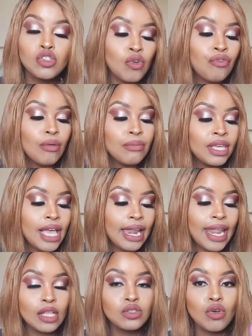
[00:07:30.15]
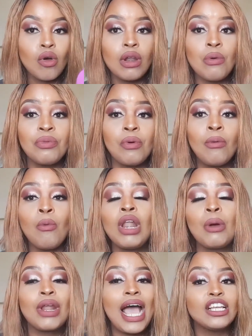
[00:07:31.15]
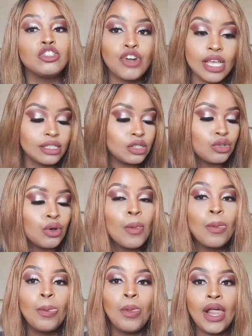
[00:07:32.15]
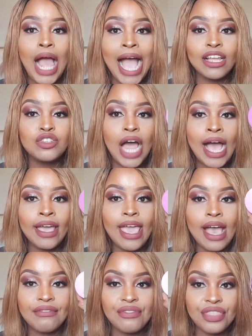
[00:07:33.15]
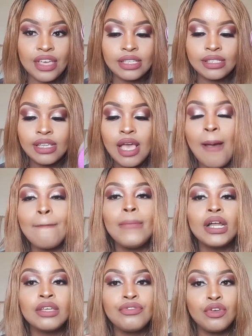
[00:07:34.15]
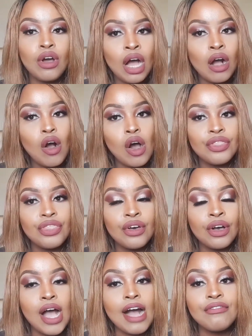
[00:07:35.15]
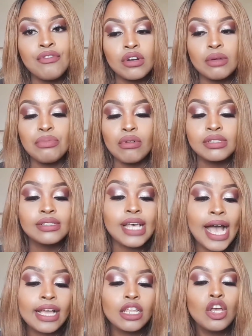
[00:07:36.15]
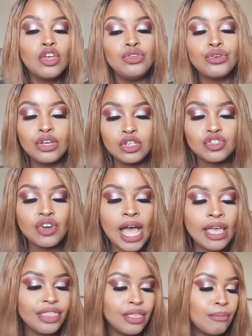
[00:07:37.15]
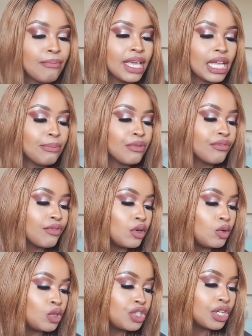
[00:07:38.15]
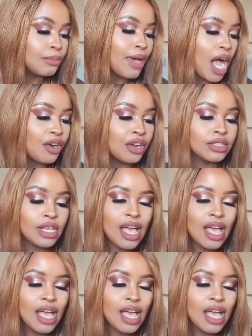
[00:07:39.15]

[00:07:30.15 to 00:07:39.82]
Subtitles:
So for me, I like to go with like what I trust. So I have this, but if you are on the affordable side, you can try the Makeup Revolution powders.